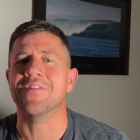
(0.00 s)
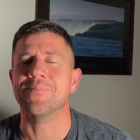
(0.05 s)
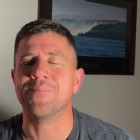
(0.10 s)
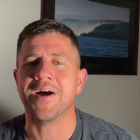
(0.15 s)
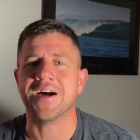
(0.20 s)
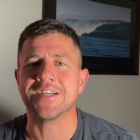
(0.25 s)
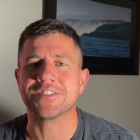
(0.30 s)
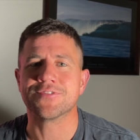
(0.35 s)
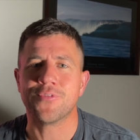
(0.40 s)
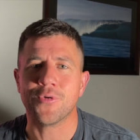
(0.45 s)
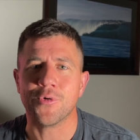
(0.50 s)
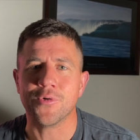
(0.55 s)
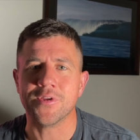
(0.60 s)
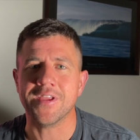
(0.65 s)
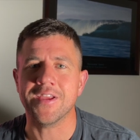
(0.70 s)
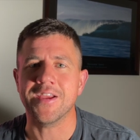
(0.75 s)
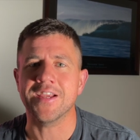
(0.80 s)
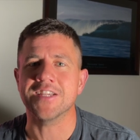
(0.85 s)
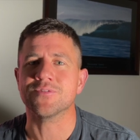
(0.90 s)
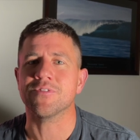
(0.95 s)
the past four
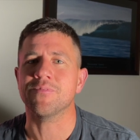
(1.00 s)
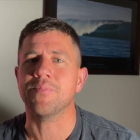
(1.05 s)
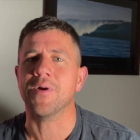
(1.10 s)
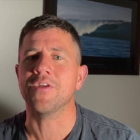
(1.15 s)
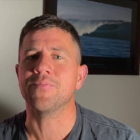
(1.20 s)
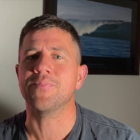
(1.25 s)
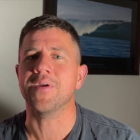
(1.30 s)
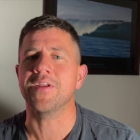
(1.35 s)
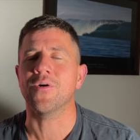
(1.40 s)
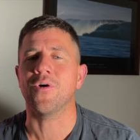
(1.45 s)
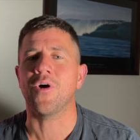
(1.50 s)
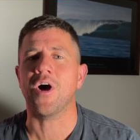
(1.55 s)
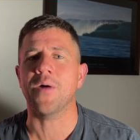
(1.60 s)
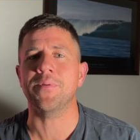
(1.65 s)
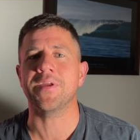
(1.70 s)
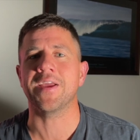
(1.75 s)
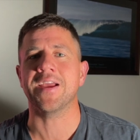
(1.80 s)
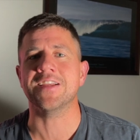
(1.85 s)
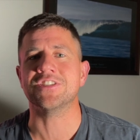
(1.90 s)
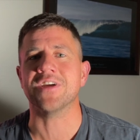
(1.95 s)
years, we've both been
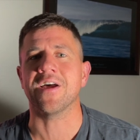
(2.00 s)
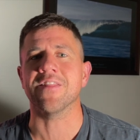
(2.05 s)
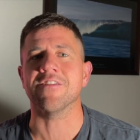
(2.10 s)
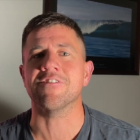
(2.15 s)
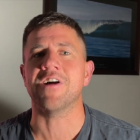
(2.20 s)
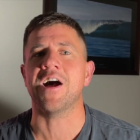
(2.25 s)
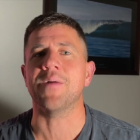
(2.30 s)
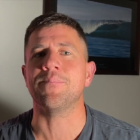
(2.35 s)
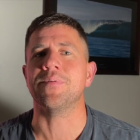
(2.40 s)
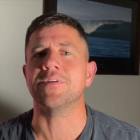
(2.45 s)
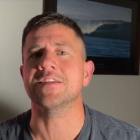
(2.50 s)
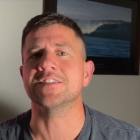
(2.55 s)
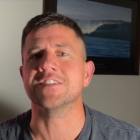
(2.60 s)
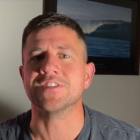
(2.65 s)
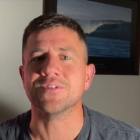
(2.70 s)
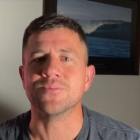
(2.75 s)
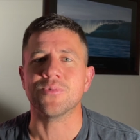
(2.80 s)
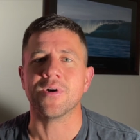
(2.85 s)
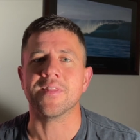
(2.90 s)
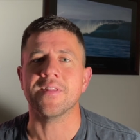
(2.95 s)
hyping each other up as
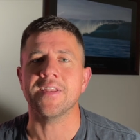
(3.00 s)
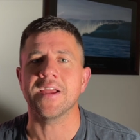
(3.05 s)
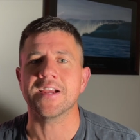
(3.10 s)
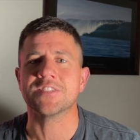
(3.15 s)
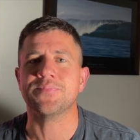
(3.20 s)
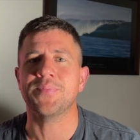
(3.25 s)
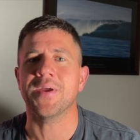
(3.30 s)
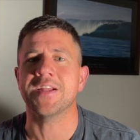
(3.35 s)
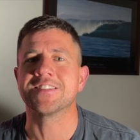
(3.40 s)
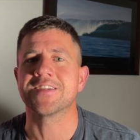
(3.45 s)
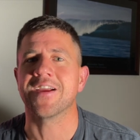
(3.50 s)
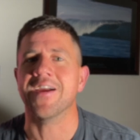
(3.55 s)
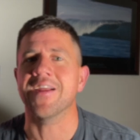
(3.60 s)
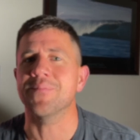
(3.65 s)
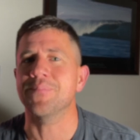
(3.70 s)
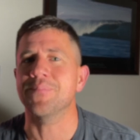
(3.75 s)
to what the next bet's going to